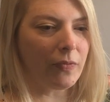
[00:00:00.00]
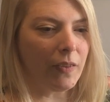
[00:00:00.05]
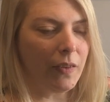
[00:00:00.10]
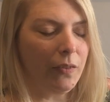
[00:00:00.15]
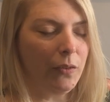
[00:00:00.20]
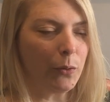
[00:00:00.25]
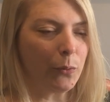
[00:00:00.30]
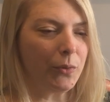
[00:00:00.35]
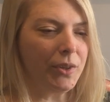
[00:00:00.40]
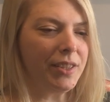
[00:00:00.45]

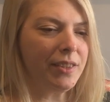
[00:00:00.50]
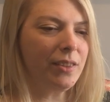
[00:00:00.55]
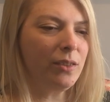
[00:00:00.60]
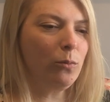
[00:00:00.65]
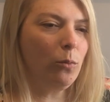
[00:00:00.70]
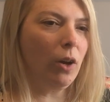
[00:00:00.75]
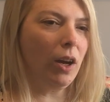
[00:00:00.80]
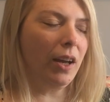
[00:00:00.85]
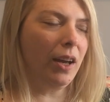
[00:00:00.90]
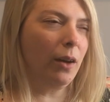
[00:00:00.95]
the
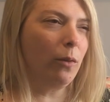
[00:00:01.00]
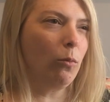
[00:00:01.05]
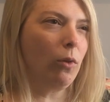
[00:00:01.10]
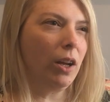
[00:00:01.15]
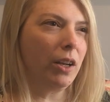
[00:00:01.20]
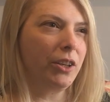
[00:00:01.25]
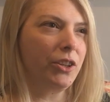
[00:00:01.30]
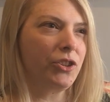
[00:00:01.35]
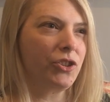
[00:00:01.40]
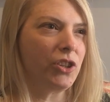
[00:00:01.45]
reason why I
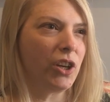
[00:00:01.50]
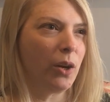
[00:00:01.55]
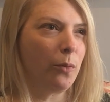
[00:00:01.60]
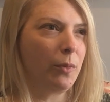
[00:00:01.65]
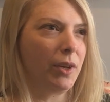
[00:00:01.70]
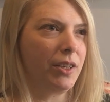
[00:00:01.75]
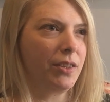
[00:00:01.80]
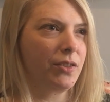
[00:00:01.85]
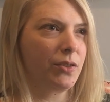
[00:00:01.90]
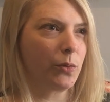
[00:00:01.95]
want to share
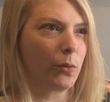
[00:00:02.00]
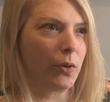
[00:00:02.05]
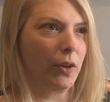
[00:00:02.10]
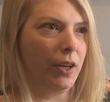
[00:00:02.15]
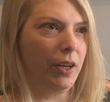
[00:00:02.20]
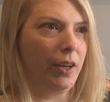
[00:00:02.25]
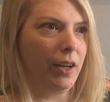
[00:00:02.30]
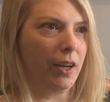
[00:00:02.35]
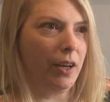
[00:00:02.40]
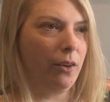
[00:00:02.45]
my
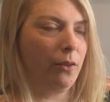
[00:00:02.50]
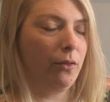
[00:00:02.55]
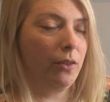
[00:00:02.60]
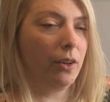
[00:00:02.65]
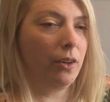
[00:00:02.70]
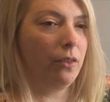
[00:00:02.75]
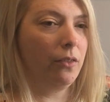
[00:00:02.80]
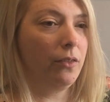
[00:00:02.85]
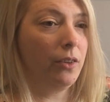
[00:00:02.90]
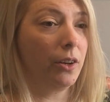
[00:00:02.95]
story now,
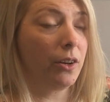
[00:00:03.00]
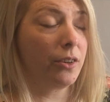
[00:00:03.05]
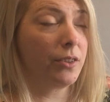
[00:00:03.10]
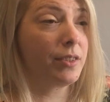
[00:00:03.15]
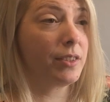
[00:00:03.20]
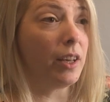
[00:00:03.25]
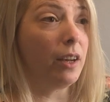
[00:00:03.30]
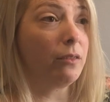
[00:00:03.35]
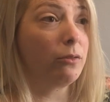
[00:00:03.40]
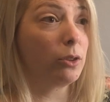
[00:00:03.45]
there are
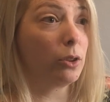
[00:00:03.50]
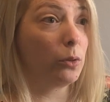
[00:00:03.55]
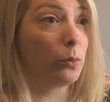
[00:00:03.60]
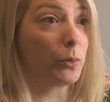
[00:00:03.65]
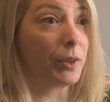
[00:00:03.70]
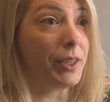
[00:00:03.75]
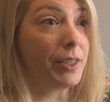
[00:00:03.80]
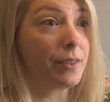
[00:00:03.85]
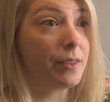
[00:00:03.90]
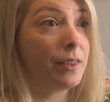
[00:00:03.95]
several
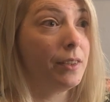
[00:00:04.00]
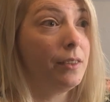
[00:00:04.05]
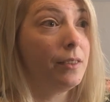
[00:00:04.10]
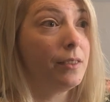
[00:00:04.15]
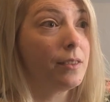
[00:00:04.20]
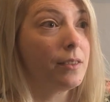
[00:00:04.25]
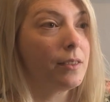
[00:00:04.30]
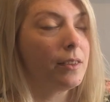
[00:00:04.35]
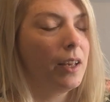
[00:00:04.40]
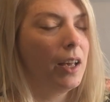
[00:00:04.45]

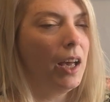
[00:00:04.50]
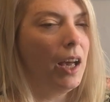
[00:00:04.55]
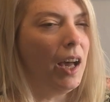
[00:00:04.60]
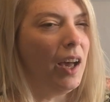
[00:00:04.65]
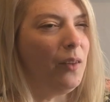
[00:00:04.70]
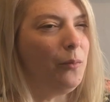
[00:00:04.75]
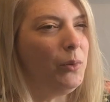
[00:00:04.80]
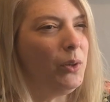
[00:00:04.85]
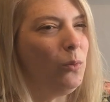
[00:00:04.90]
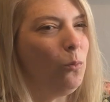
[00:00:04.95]
reasons.
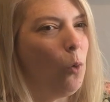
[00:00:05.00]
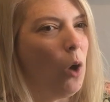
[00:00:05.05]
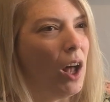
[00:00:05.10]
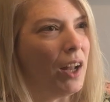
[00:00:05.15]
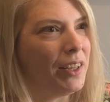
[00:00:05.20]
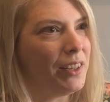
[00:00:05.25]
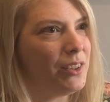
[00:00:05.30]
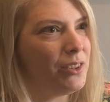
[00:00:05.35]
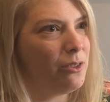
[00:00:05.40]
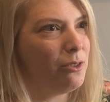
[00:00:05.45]
I've been
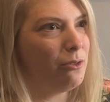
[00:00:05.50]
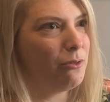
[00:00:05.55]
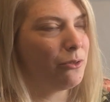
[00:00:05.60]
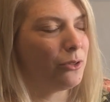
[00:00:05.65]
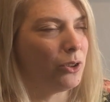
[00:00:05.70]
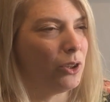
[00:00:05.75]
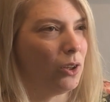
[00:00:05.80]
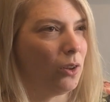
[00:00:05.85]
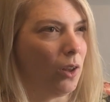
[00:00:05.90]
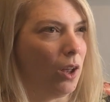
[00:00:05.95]
wanting to
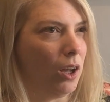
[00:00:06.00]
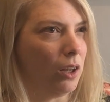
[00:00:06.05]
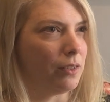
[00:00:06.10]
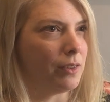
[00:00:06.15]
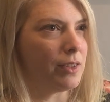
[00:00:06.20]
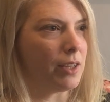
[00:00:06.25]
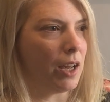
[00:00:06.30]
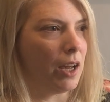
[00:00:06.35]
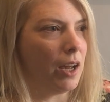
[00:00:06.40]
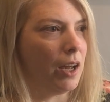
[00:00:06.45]
for a
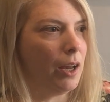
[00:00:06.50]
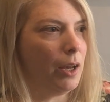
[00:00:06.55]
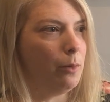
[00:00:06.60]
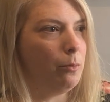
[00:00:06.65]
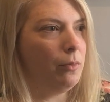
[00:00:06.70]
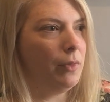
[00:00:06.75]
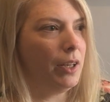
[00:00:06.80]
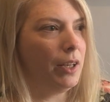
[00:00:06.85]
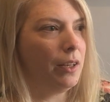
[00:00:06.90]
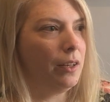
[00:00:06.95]
long
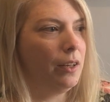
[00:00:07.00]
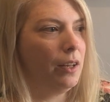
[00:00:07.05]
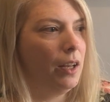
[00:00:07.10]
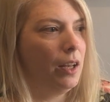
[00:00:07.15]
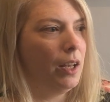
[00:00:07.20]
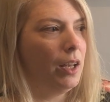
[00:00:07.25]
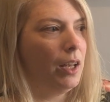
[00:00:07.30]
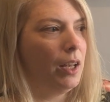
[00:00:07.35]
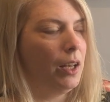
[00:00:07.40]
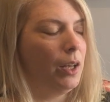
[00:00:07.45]
time, and
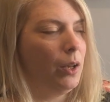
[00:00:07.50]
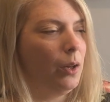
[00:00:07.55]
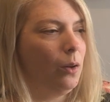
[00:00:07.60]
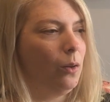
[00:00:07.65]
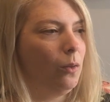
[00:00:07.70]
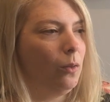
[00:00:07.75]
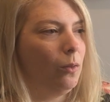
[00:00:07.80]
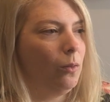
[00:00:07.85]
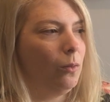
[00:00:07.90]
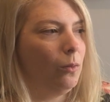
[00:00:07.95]

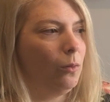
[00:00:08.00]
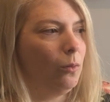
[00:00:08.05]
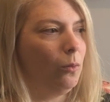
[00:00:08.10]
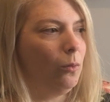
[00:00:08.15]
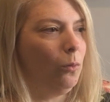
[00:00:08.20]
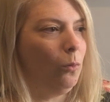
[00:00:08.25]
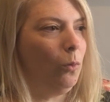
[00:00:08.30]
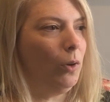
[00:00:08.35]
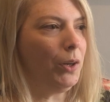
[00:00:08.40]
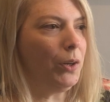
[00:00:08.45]

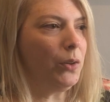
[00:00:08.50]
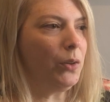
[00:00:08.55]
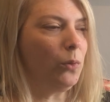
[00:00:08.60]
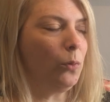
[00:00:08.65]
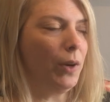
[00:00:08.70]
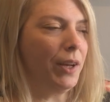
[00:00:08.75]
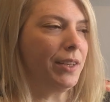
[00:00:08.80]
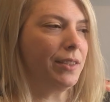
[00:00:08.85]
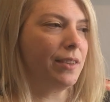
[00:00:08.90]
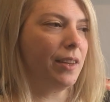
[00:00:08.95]
one of the
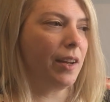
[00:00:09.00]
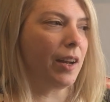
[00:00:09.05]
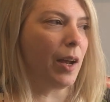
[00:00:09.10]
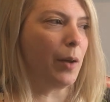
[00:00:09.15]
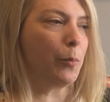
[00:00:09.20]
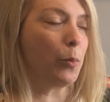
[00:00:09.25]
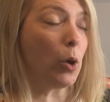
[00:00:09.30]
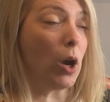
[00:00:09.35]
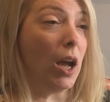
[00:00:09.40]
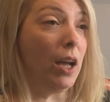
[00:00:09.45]
ways that
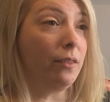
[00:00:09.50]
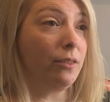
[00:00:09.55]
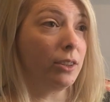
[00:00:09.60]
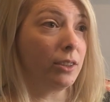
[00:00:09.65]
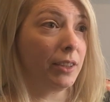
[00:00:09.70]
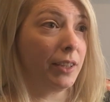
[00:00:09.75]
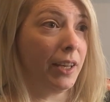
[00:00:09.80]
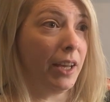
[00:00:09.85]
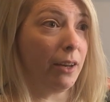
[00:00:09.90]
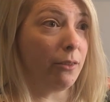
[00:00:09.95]
I
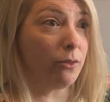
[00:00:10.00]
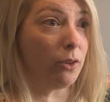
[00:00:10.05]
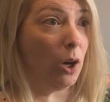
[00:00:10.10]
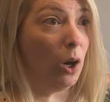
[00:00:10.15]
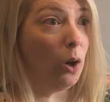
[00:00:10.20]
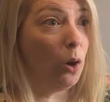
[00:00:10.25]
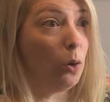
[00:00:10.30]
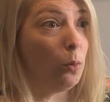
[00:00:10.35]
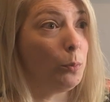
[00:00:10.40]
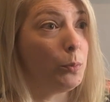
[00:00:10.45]
privately have
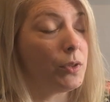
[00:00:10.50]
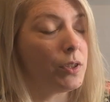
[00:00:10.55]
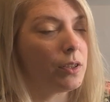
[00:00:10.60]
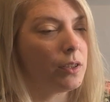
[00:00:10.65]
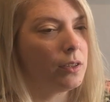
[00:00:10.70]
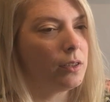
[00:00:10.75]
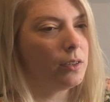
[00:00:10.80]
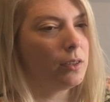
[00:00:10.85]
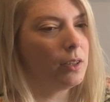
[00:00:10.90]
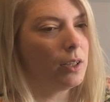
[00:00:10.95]
coped,
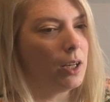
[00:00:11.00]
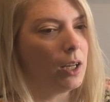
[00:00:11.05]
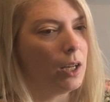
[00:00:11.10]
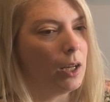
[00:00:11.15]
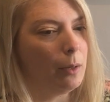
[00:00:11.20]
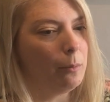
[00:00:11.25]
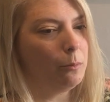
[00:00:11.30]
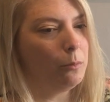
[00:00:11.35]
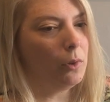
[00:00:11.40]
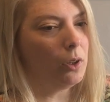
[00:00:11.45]

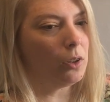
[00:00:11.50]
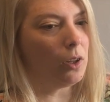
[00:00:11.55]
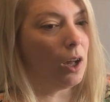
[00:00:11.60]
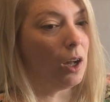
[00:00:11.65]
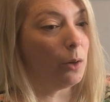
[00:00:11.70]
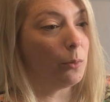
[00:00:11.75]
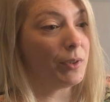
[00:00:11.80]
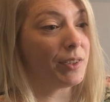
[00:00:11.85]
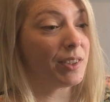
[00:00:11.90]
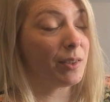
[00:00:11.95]

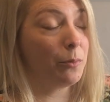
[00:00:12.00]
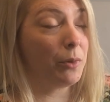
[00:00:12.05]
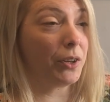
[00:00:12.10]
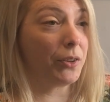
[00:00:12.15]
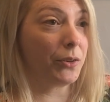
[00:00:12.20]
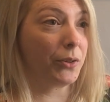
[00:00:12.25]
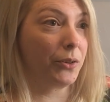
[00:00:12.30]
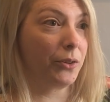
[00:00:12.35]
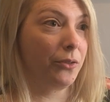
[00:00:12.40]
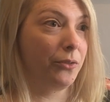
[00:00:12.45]
along with some
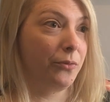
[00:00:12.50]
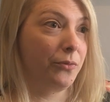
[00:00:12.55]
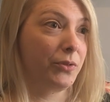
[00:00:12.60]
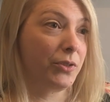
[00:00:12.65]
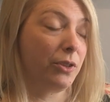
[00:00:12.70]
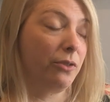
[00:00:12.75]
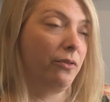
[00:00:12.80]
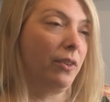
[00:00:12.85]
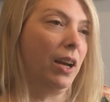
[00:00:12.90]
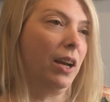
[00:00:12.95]
other
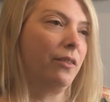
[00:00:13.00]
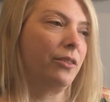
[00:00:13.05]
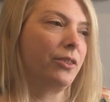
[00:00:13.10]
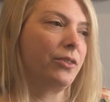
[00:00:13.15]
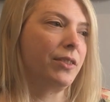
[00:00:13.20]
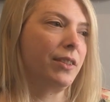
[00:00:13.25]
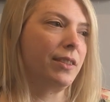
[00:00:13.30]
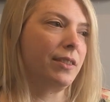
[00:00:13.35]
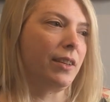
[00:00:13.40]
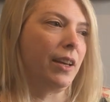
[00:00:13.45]

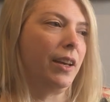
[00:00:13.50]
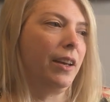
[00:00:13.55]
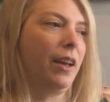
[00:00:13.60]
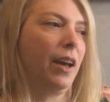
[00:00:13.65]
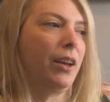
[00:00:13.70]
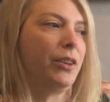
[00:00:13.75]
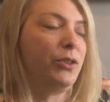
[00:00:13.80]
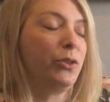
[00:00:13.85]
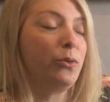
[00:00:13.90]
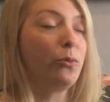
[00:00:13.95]
survivors, is
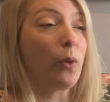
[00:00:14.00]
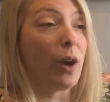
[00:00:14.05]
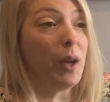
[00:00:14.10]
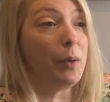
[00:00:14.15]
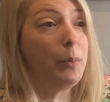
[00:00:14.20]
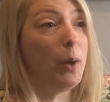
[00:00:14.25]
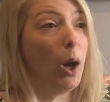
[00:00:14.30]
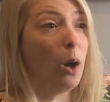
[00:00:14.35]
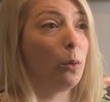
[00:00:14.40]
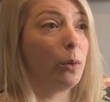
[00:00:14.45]
I do
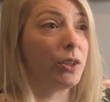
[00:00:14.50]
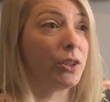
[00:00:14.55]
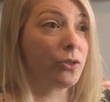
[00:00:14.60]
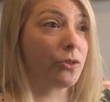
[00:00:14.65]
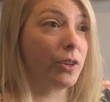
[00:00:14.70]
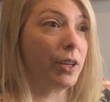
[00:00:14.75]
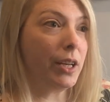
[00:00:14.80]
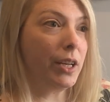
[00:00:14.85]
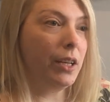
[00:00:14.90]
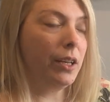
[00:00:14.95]
write
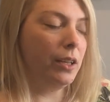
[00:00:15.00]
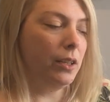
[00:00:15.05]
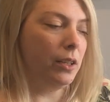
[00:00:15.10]
poetry.